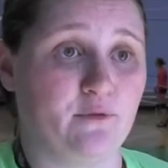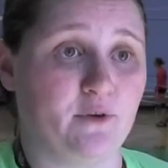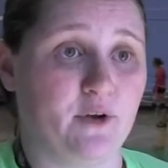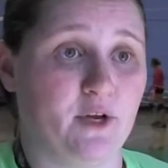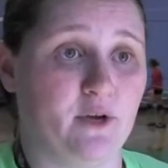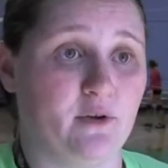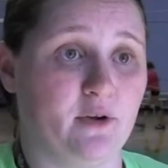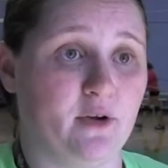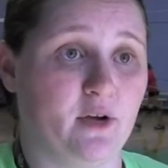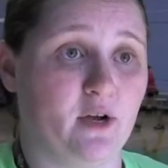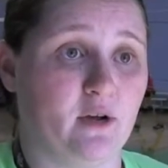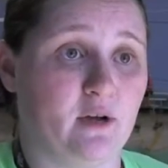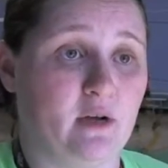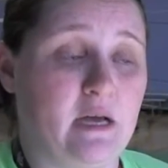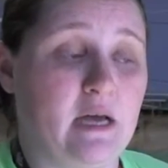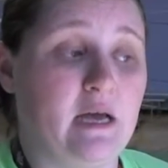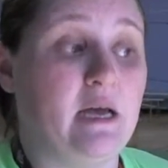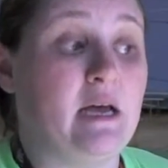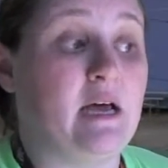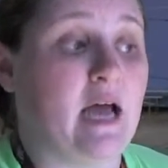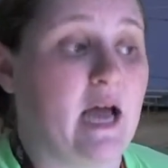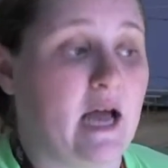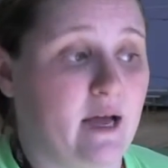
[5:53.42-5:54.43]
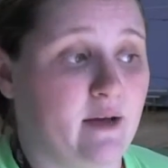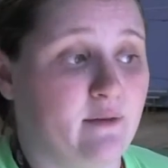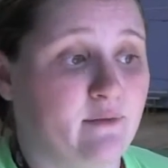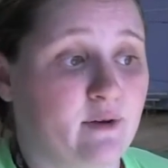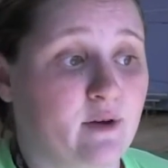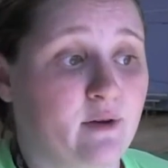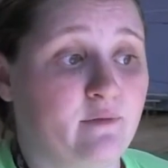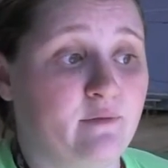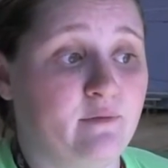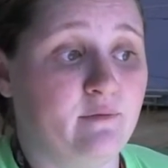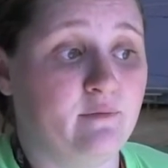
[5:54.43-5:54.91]
for you to have
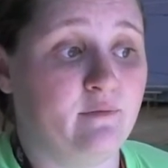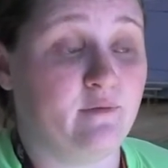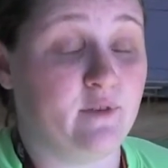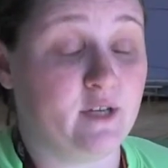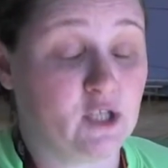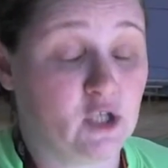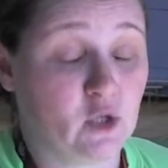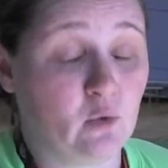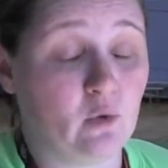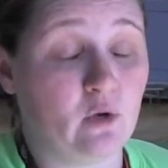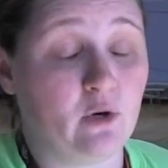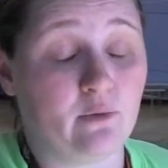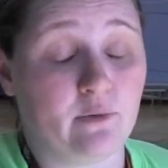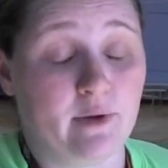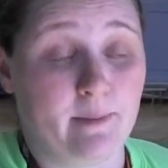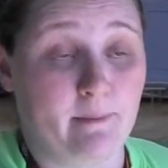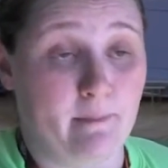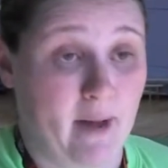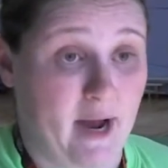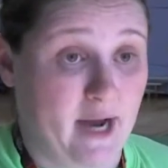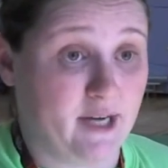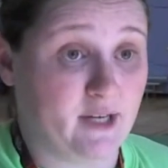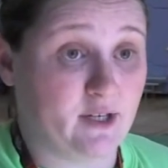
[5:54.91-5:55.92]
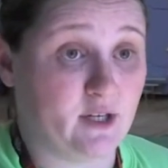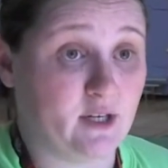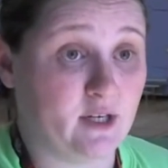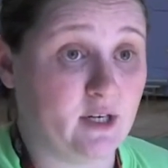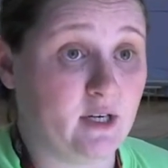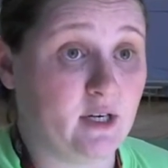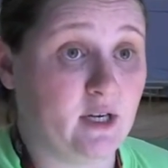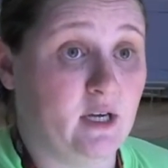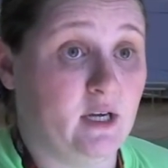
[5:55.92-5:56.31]
a visual reminder.